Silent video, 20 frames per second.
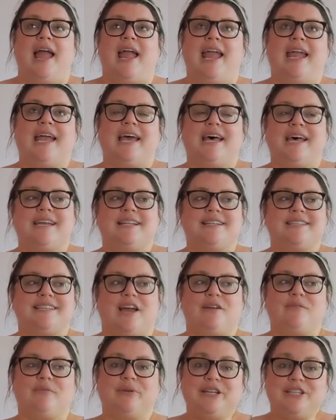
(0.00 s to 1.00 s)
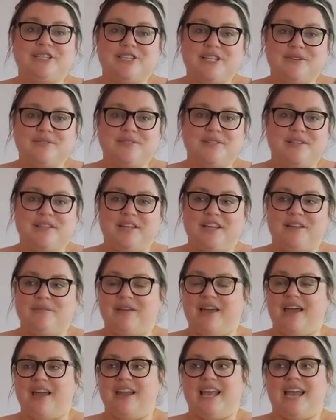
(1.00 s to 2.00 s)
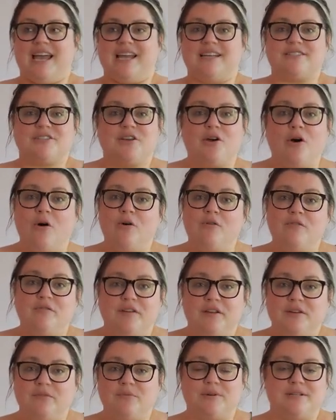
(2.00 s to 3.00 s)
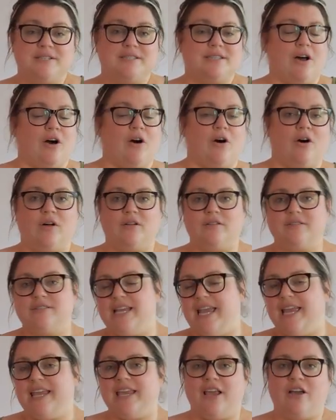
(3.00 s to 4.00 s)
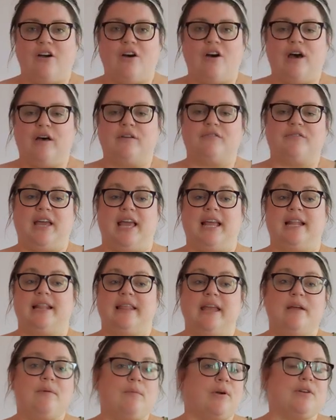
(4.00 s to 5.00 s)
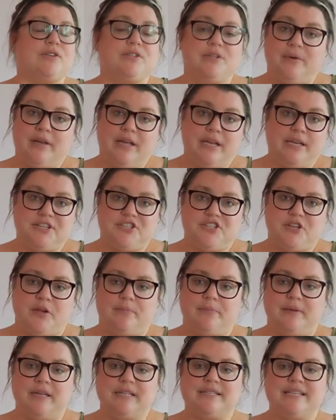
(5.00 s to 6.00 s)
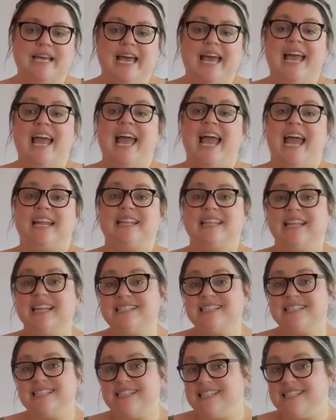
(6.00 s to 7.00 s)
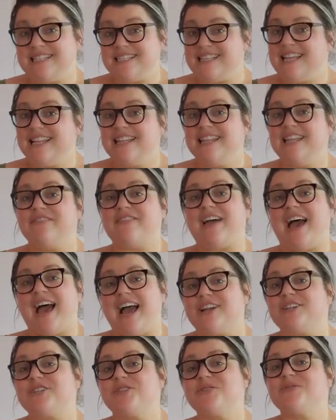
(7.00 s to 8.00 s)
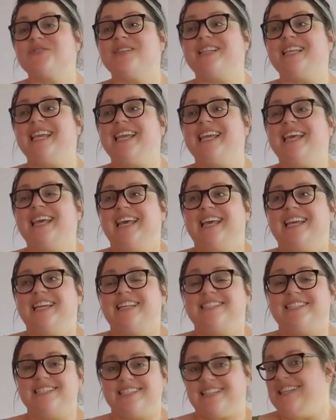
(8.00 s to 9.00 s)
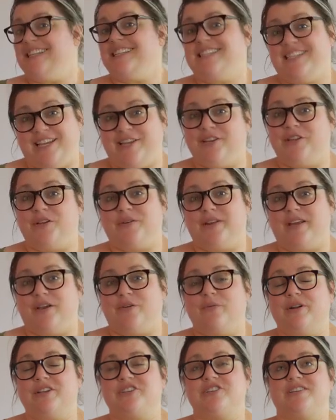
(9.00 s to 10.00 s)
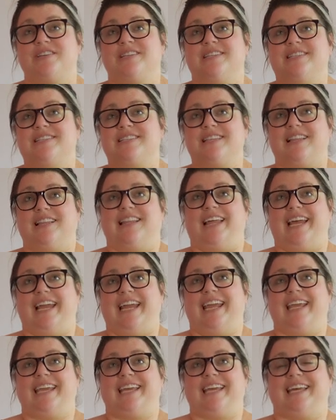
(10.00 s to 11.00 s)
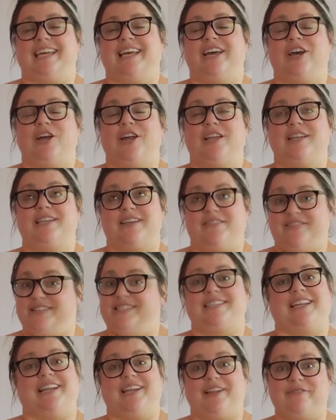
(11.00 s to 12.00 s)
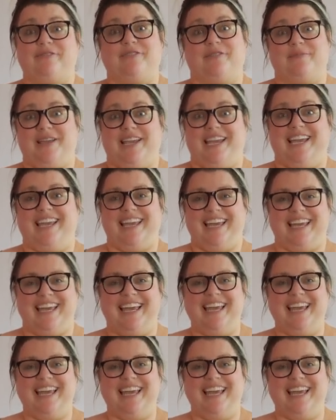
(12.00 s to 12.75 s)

And I reached out to them kind of as COVID was all taking off and they weren't doing any shipments. And then since then, they've actually discontinued it, which is like, devastating for me.